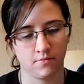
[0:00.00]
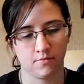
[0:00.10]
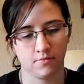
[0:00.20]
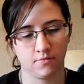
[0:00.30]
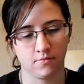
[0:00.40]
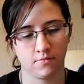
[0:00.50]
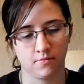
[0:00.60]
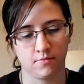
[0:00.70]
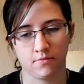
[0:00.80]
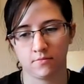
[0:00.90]

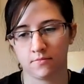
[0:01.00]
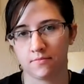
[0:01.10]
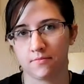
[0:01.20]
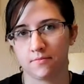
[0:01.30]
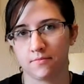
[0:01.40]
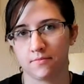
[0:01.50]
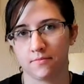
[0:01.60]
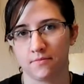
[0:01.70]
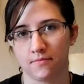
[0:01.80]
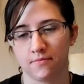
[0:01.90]

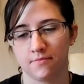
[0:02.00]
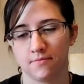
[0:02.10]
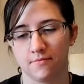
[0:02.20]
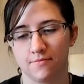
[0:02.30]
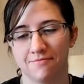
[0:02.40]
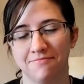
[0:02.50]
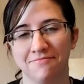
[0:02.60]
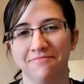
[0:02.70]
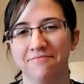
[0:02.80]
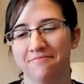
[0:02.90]

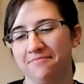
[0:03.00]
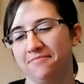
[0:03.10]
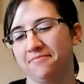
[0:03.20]
(silent)